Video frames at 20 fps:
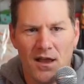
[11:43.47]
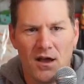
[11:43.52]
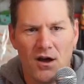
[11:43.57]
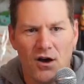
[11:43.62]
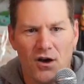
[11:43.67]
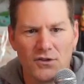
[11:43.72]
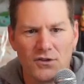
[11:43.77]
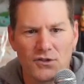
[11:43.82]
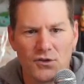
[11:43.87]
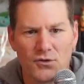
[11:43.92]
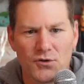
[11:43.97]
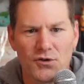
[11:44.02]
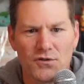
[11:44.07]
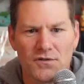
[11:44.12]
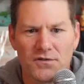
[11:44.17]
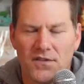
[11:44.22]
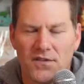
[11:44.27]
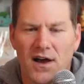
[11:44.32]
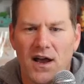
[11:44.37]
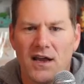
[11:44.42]
Also
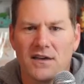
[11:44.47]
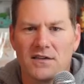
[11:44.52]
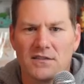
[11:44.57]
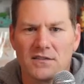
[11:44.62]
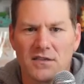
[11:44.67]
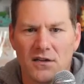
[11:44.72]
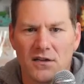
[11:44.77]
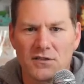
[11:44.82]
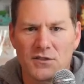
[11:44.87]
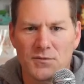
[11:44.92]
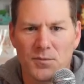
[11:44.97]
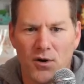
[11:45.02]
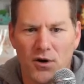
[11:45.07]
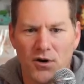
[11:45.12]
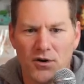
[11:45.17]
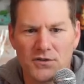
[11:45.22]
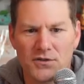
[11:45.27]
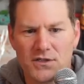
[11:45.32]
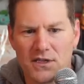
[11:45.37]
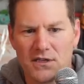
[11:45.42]
couldn't find a
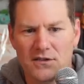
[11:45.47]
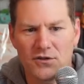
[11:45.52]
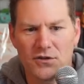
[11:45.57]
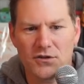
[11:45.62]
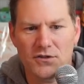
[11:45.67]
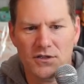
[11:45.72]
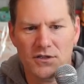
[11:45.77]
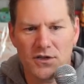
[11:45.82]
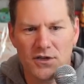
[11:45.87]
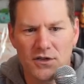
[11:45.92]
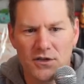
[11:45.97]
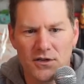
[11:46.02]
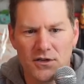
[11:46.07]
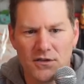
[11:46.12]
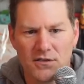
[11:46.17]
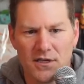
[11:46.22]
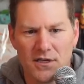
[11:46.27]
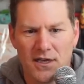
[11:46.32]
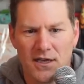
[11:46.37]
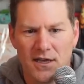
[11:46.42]
Dunsparce that looks
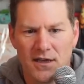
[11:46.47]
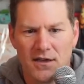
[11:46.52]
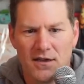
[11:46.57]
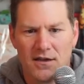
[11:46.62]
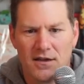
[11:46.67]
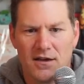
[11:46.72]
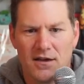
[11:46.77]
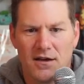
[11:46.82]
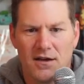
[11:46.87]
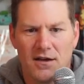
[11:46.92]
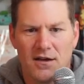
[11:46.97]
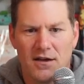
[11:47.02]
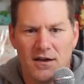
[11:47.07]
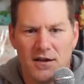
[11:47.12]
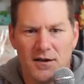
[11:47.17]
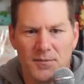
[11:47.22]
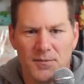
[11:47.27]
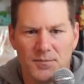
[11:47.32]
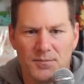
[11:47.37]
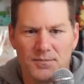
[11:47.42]
good.
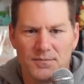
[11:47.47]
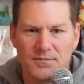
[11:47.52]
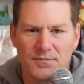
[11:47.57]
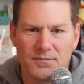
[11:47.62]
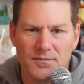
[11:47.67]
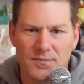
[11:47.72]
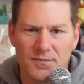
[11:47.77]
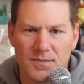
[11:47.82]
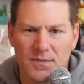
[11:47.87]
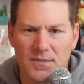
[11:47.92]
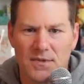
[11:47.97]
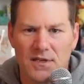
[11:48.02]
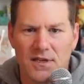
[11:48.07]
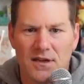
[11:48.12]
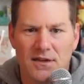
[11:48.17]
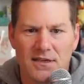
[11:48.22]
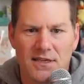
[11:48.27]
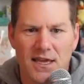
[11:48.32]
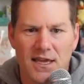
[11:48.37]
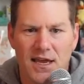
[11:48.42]

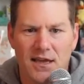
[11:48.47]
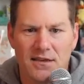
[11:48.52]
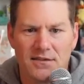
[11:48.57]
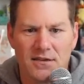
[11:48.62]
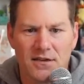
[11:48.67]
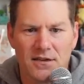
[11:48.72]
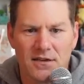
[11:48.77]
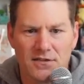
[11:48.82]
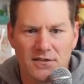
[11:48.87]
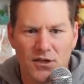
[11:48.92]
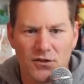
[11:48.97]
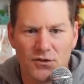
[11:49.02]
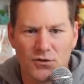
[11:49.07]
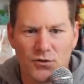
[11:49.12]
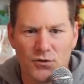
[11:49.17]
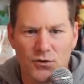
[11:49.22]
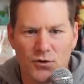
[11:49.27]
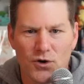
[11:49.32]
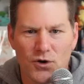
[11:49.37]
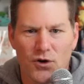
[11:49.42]
Again, another
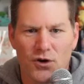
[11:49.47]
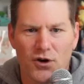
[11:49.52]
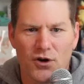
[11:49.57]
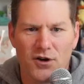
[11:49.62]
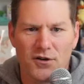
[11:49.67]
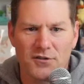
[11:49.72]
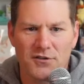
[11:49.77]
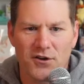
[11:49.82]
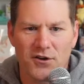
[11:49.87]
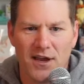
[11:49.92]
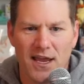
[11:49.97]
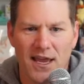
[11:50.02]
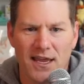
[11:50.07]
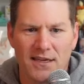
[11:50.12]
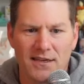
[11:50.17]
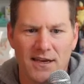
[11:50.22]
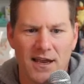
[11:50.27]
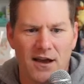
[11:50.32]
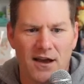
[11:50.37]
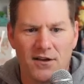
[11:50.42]
cool card. They're
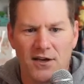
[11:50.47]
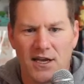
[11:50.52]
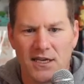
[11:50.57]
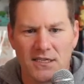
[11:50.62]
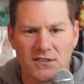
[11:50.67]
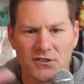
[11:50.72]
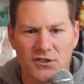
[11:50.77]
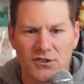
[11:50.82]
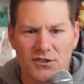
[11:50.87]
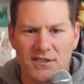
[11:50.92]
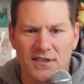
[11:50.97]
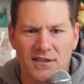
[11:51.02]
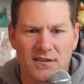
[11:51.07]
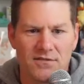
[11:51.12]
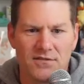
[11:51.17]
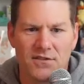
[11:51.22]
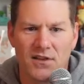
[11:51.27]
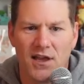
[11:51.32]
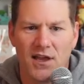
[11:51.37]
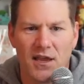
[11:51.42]
hanging out. I can just think
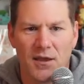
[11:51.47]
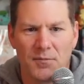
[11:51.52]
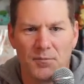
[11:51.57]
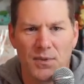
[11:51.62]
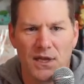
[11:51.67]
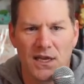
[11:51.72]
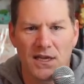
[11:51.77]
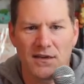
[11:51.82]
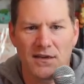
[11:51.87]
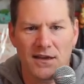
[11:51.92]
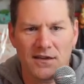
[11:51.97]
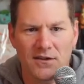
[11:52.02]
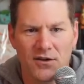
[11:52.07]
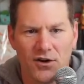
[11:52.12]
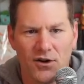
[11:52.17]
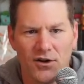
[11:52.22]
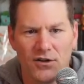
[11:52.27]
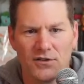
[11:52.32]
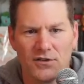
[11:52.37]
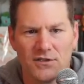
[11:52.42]
of like being at
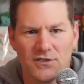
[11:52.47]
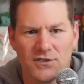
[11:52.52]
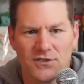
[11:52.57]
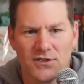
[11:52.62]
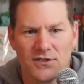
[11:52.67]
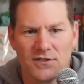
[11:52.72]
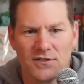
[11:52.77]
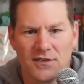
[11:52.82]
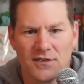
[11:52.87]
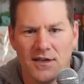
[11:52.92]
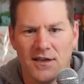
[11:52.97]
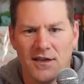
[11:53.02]
college and,